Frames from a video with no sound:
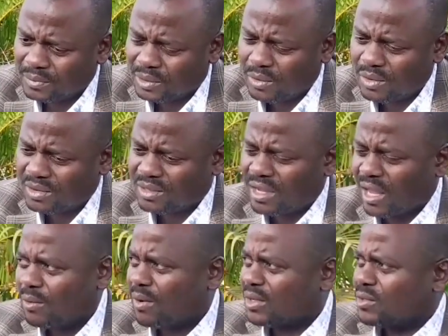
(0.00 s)
because
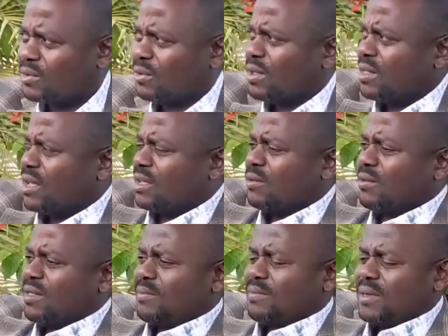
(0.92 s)
I was told that
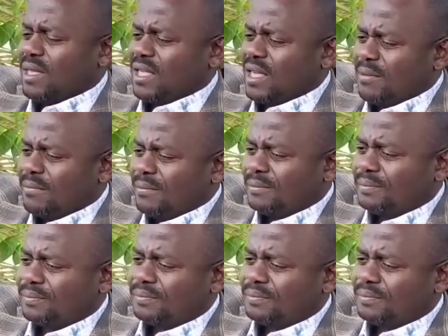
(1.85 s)
with P D M,